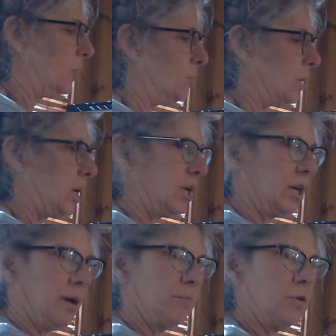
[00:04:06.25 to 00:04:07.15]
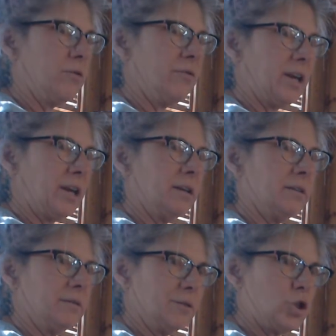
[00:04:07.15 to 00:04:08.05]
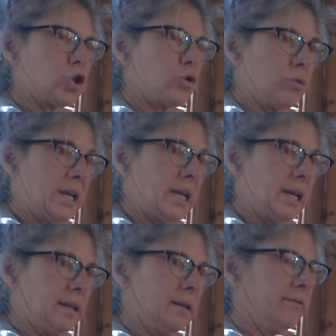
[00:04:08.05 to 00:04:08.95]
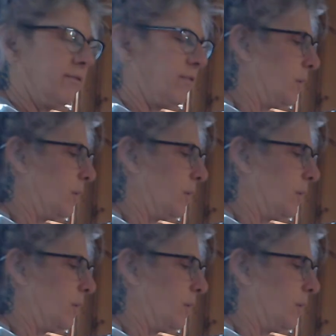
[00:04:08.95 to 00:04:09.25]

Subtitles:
create a moving screen for the